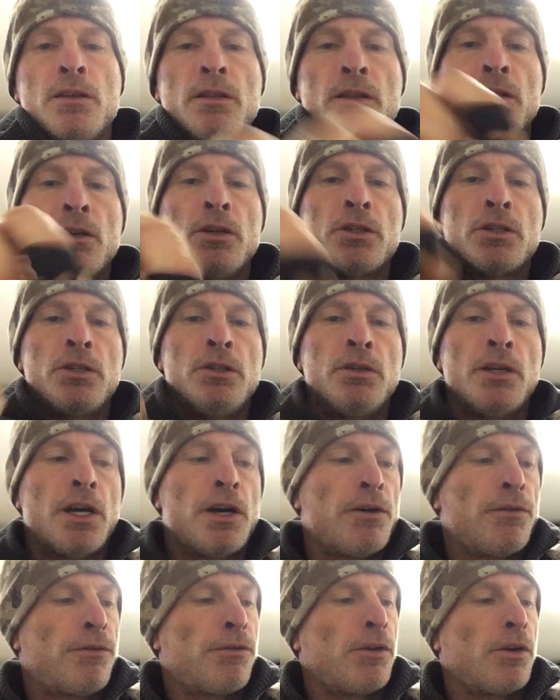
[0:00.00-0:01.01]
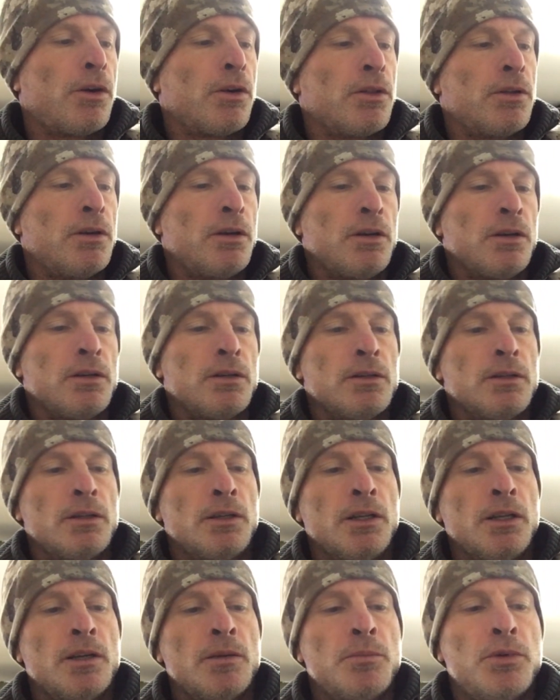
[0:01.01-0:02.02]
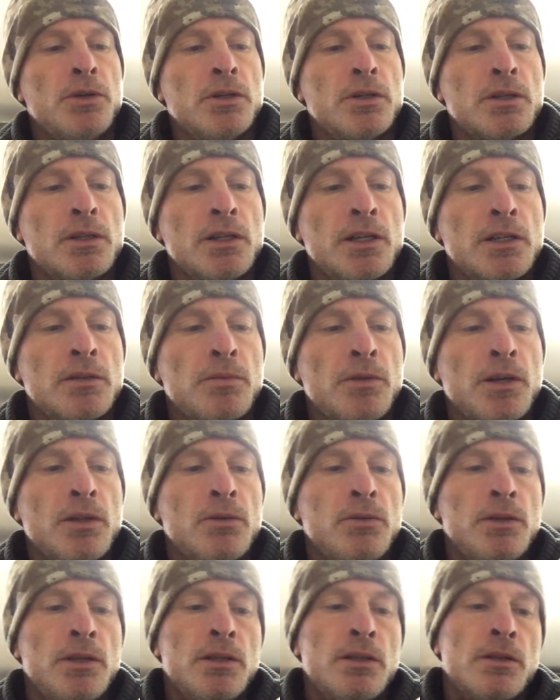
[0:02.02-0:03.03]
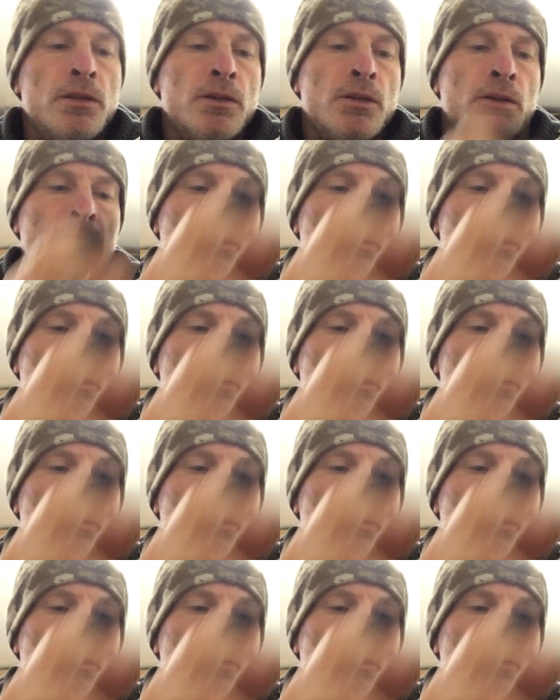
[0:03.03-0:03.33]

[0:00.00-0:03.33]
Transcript: they'll shoot out farther and get pushed less by the wind, so